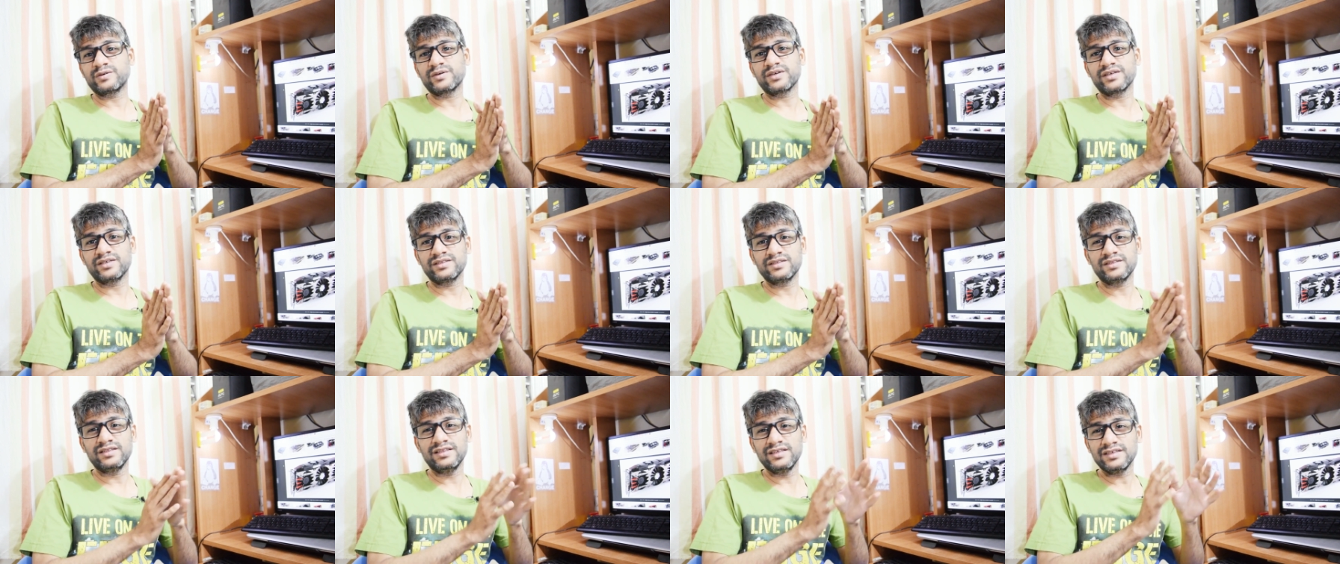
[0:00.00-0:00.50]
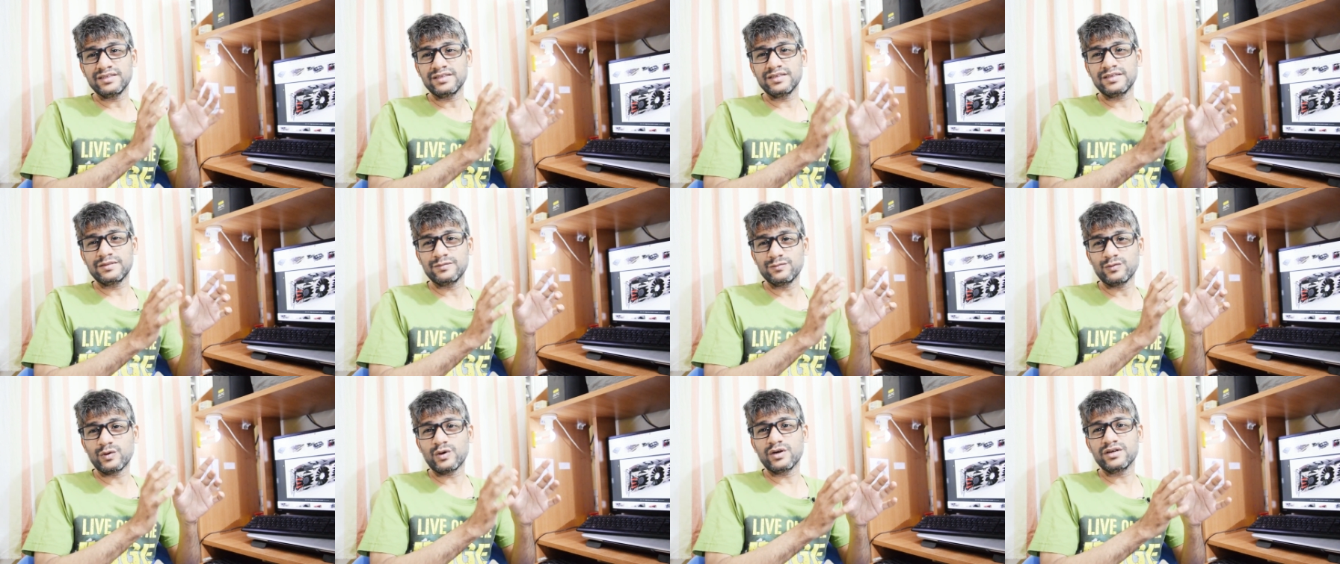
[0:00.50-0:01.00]
Okay, this
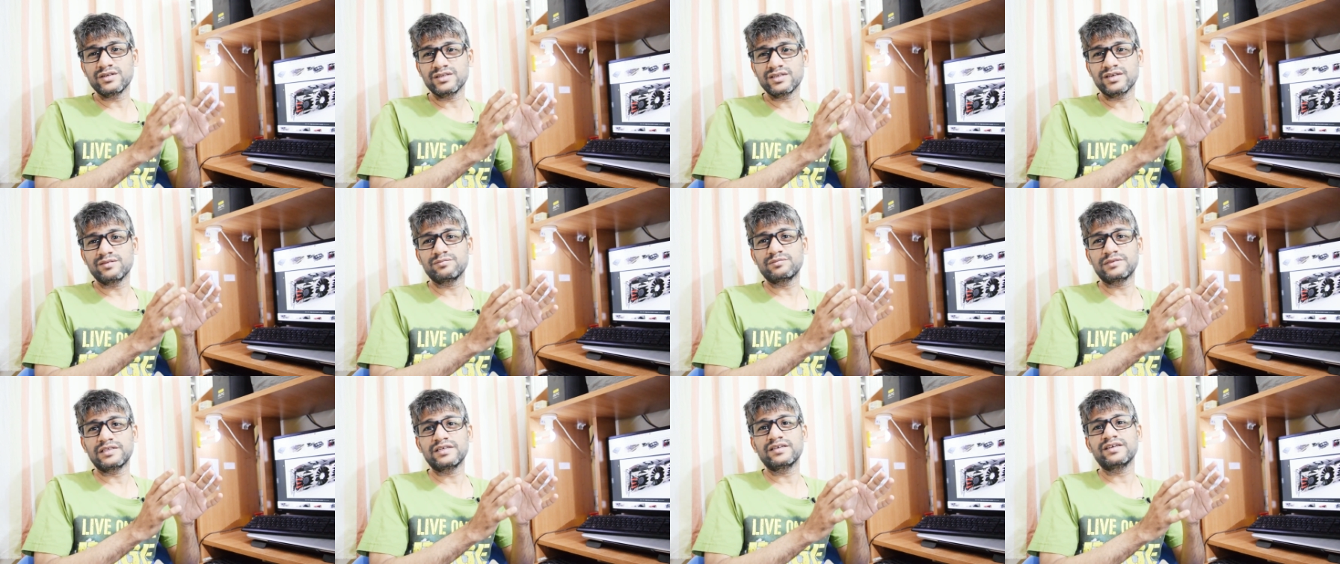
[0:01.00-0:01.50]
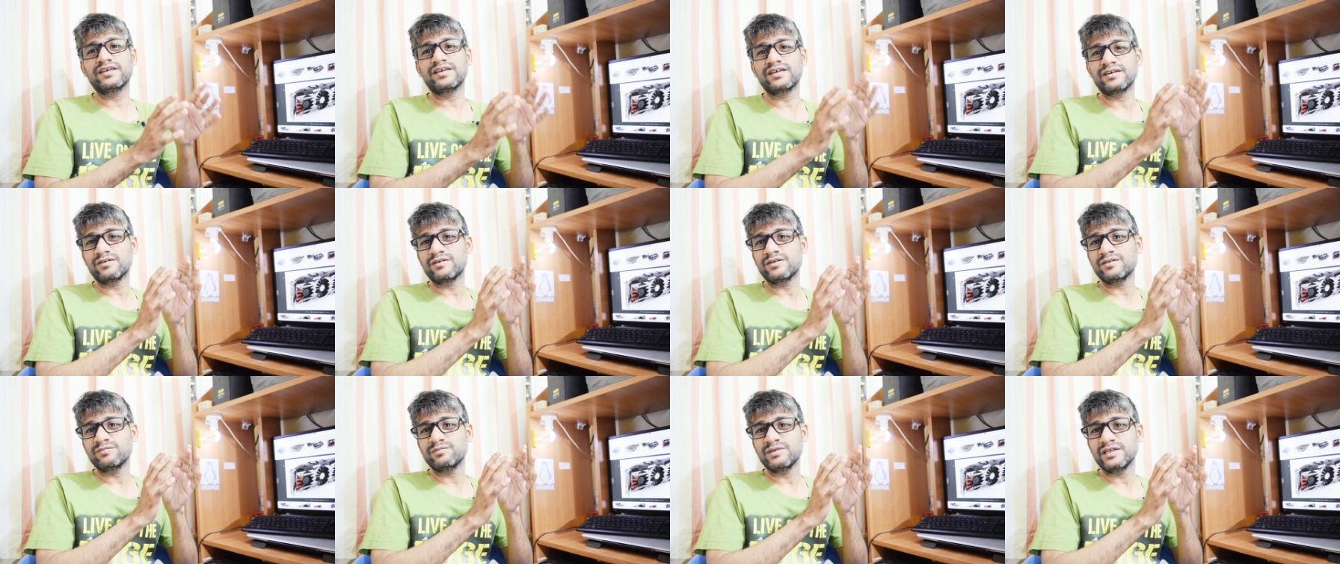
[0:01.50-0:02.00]
is what something
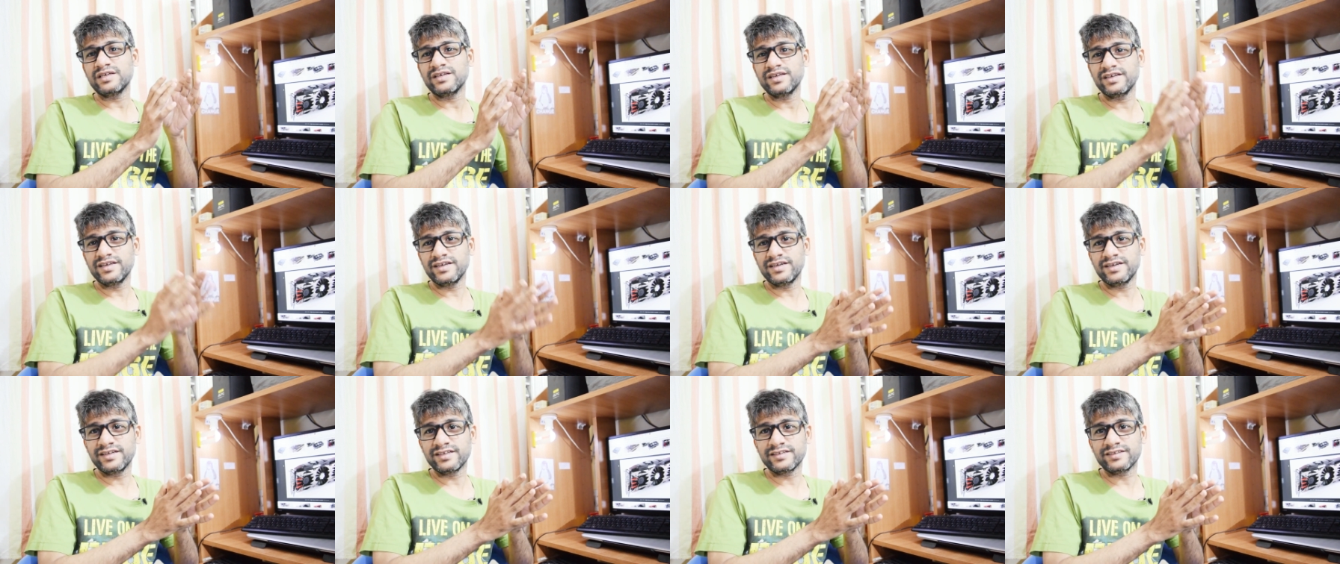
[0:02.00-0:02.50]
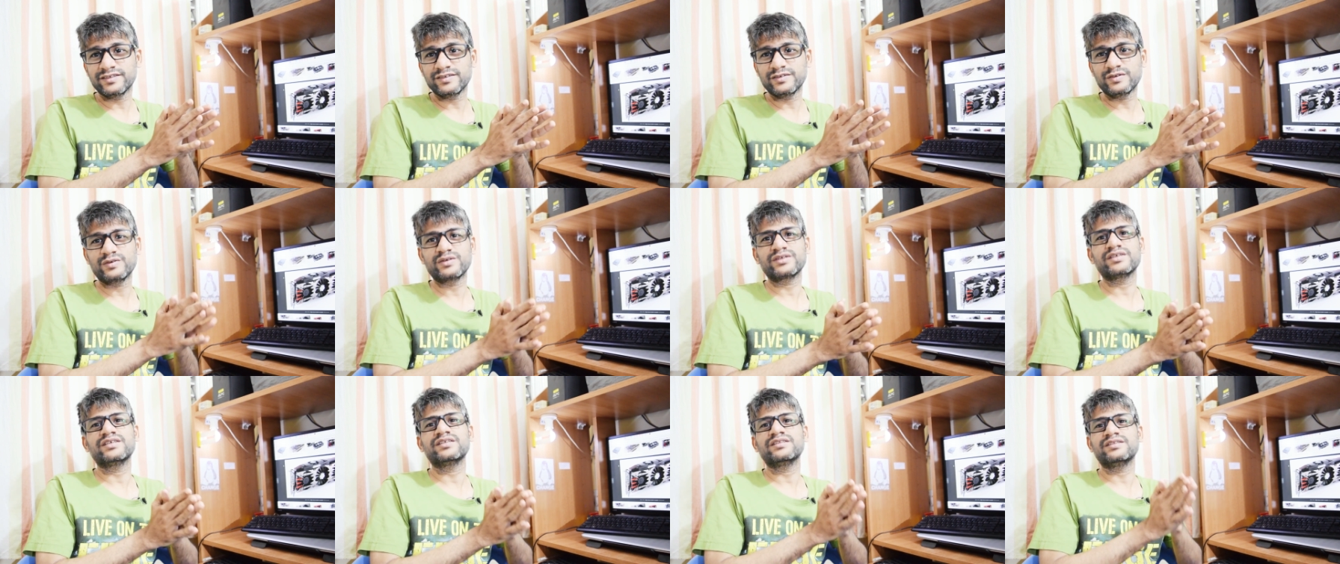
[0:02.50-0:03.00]
cannot be hidden.
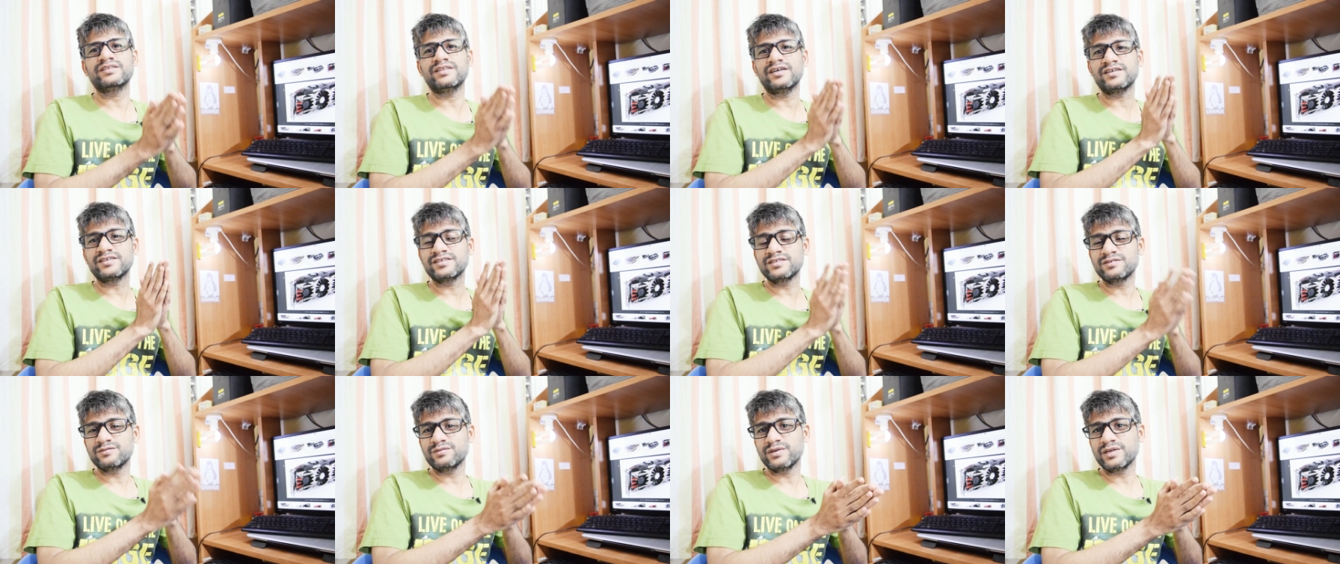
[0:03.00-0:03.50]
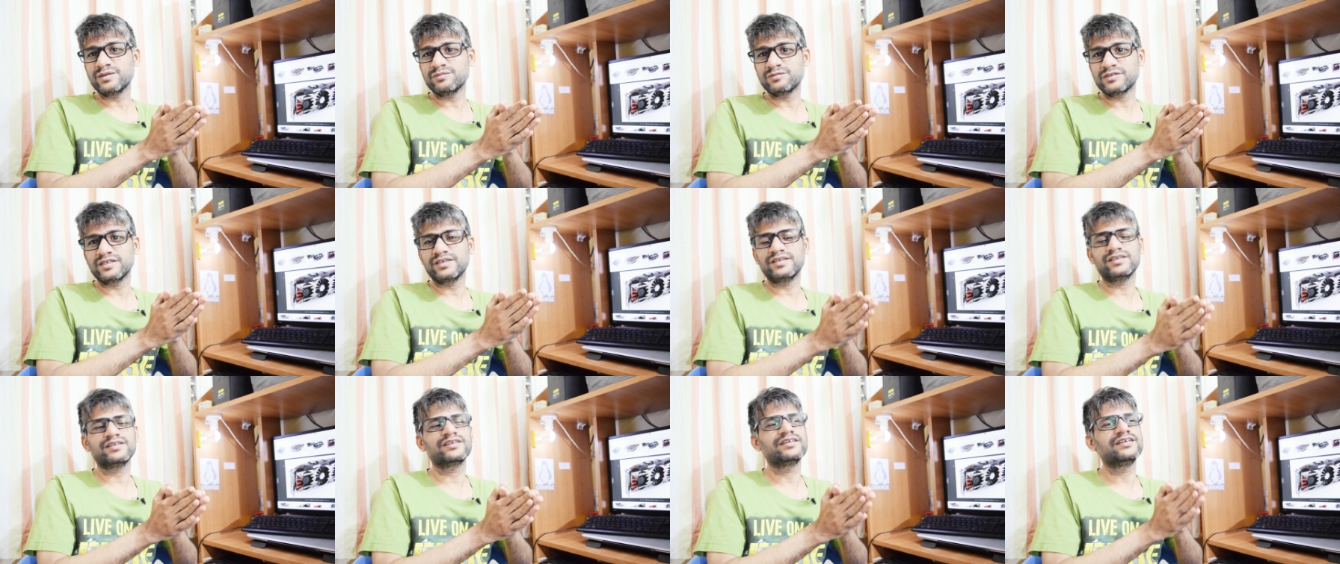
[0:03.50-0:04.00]
Okay, that is why I'm
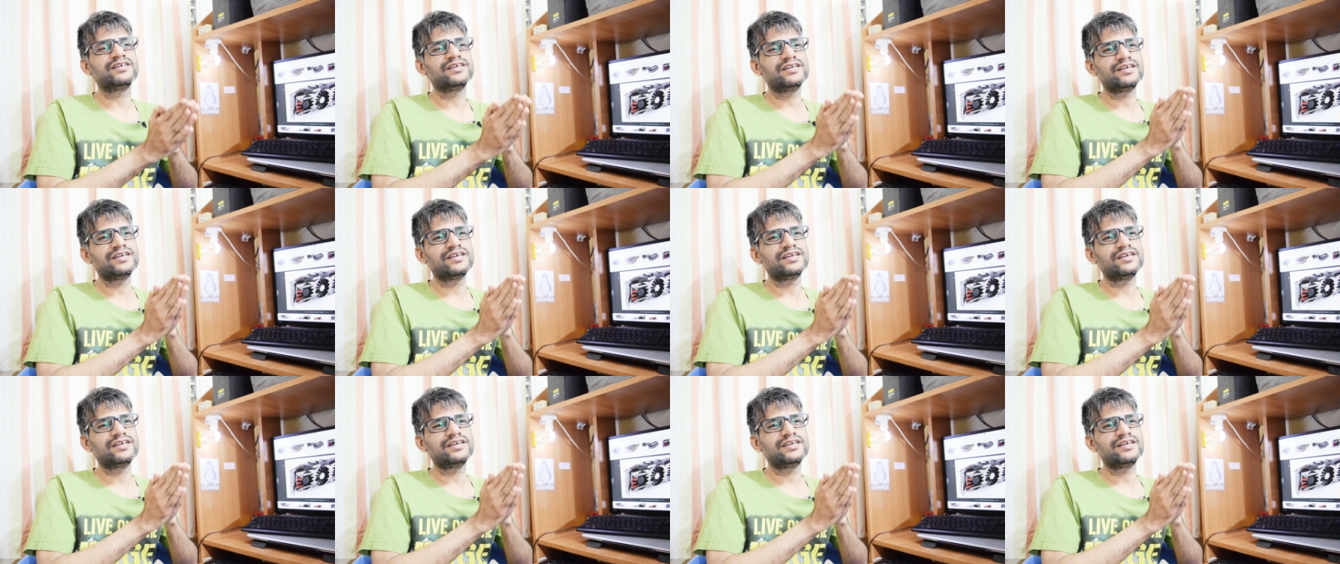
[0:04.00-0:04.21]
saying,